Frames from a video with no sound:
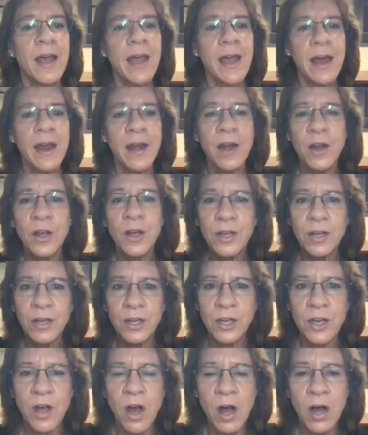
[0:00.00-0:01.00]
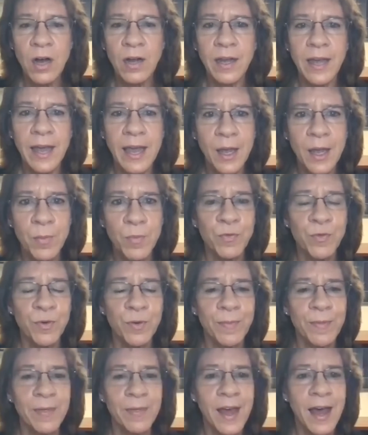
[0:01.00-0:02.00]
and Yang came
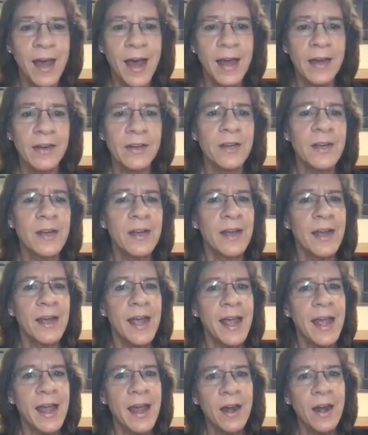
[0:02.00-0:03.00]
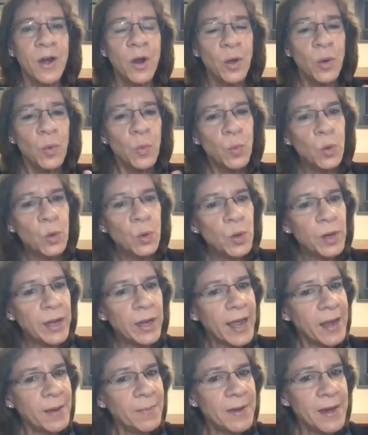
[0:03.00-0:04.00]
from that, and Wu
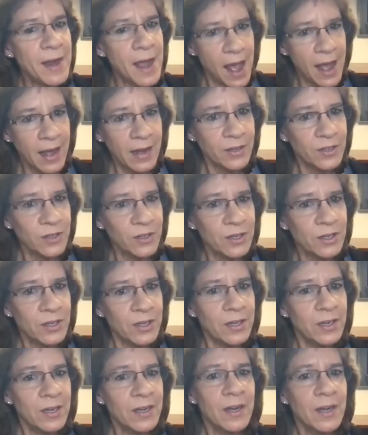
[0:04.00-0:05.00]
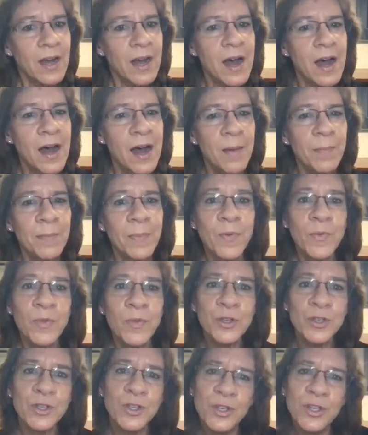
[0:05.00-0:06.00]
came next. Um,
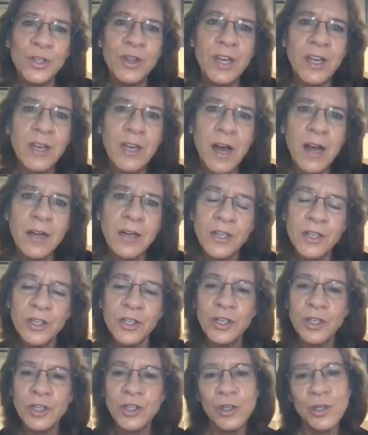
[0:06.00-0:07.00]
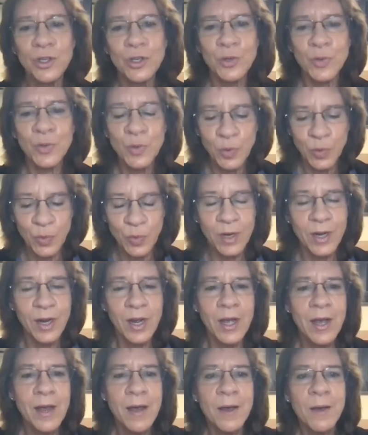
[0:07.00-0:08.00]
this, the youngest is
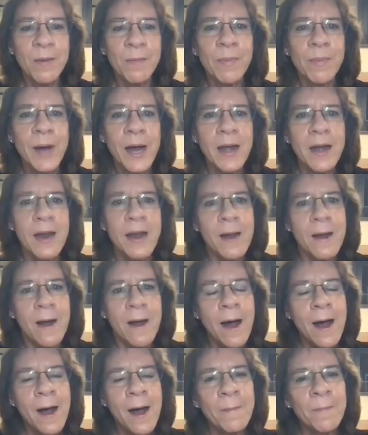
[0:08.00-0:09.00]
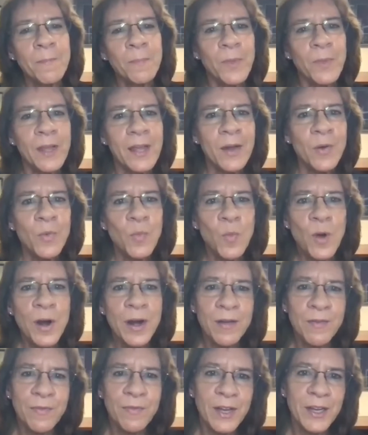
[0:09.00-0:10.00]
soon, but um, in one
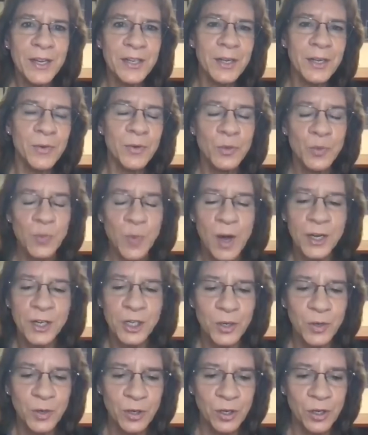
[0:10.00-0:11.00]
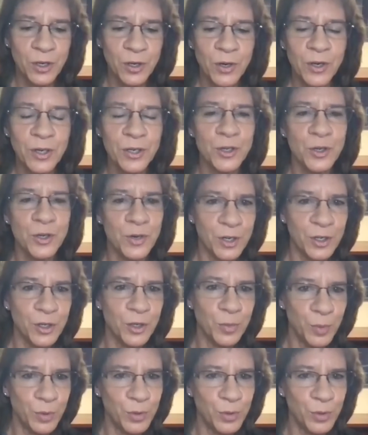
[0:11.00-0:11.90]
of his, I was watching your instructor,